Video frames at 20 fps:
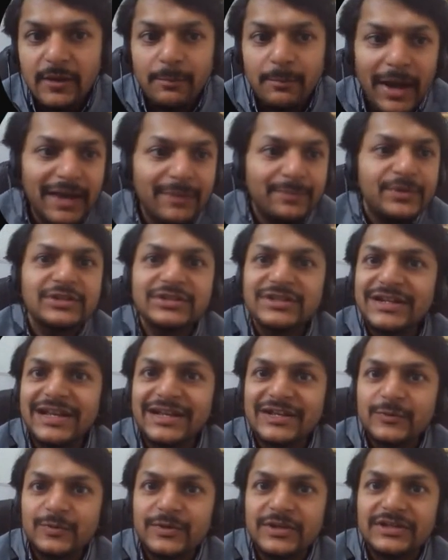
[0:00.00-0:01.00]
my personal
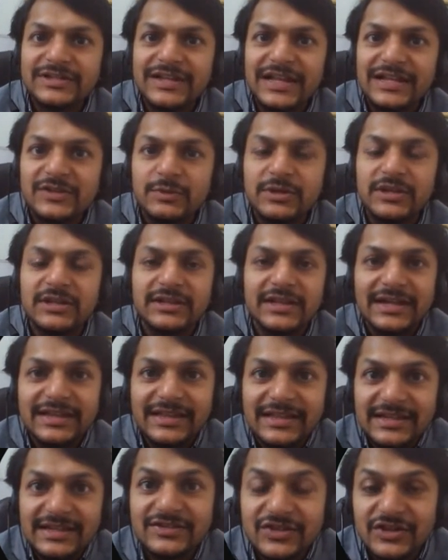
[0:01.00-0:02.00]
experience tells me that
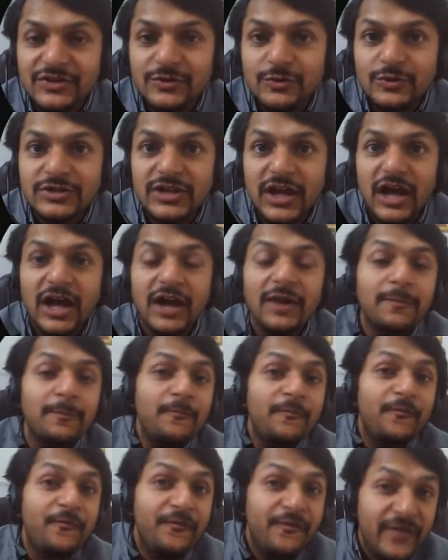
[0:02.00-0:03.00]
these three rules are
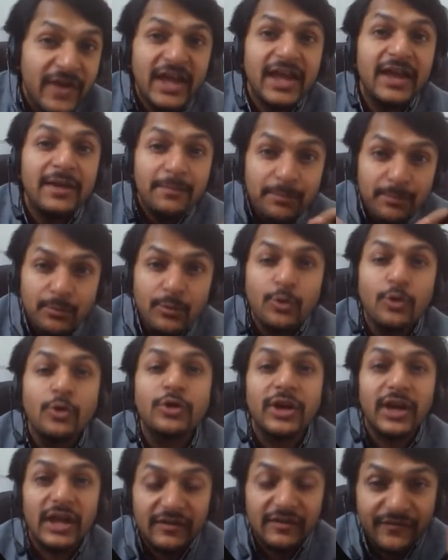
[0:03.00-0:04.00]
way
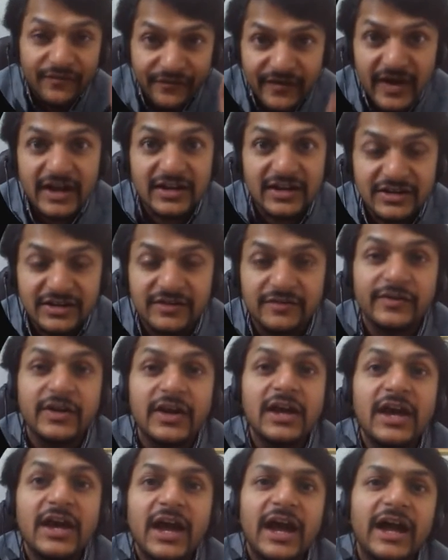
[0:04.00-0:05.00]
more effective,
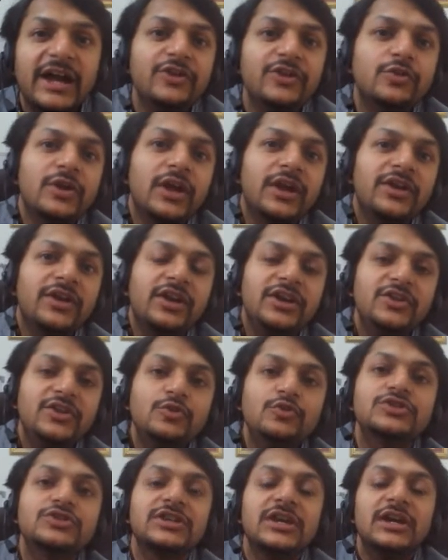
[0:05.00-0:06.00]
and you can
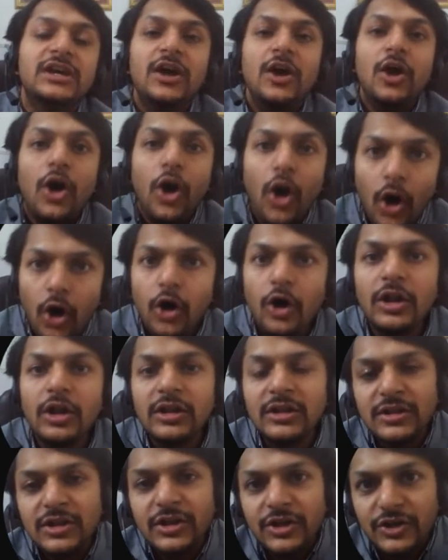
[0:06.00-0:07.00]
reduce
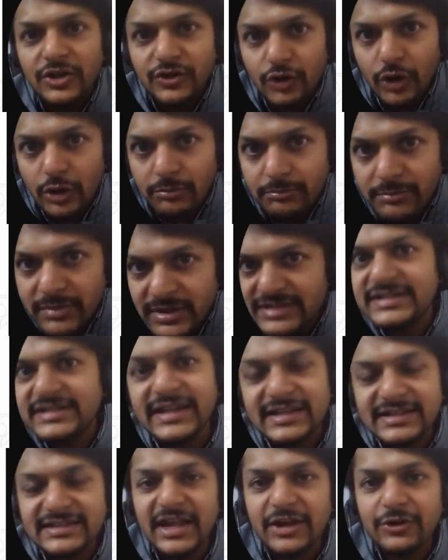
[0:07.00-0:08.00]
all your
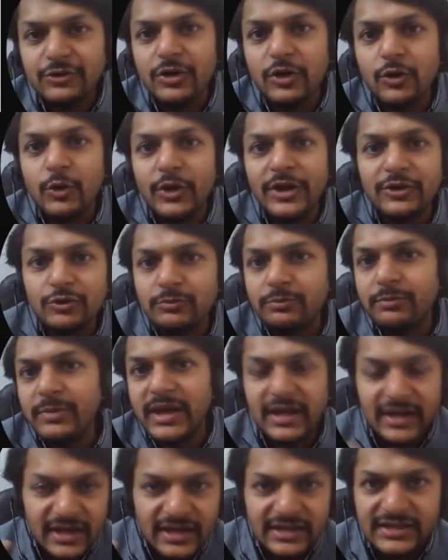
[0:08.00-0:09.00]
mistakes that you are going to
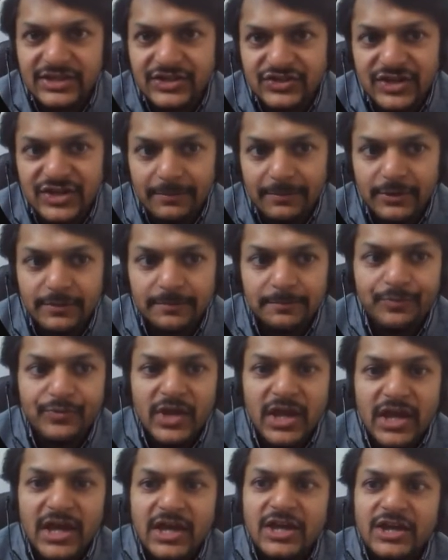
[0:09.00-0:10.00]
make in this chapter.
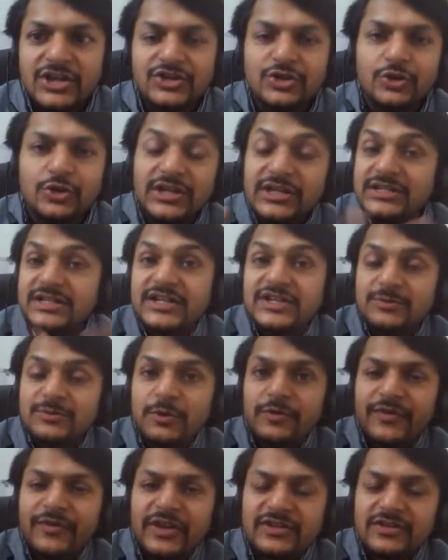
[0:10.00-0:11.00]
So this is
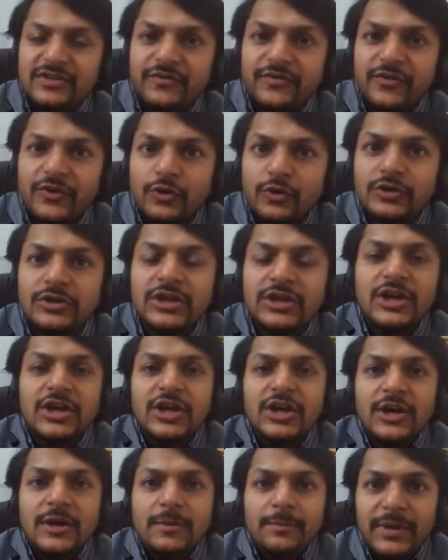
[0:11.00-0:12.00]
Professor Varun.
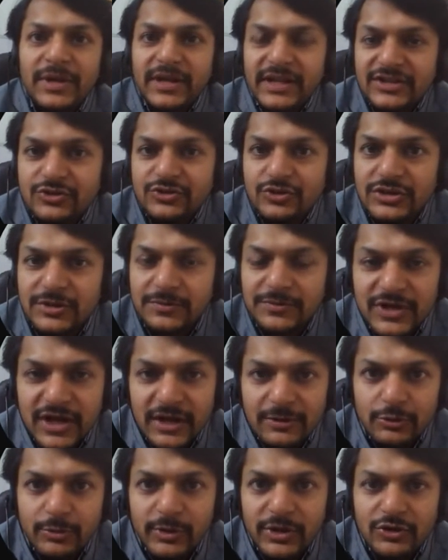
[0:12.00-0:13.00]
Please do
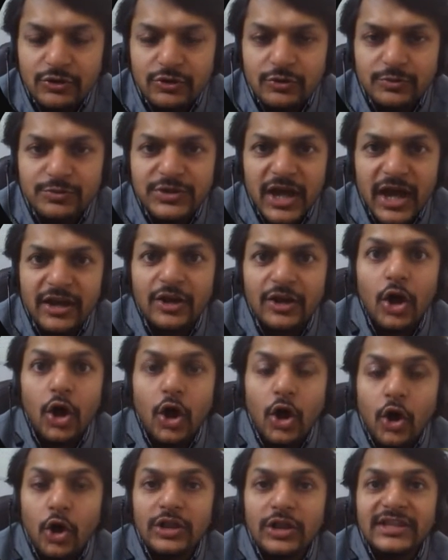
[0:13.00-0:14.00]
subscribe to my YouTube channel.
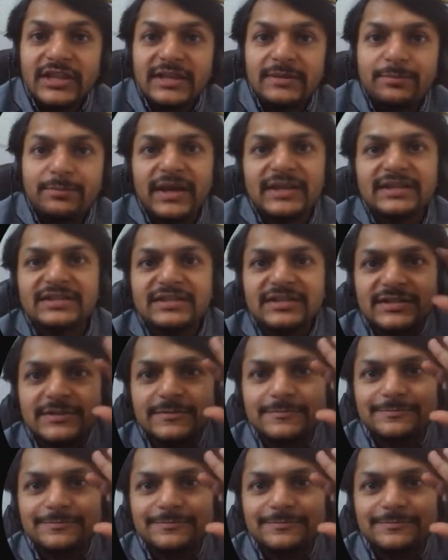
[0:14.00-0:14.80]
All the best.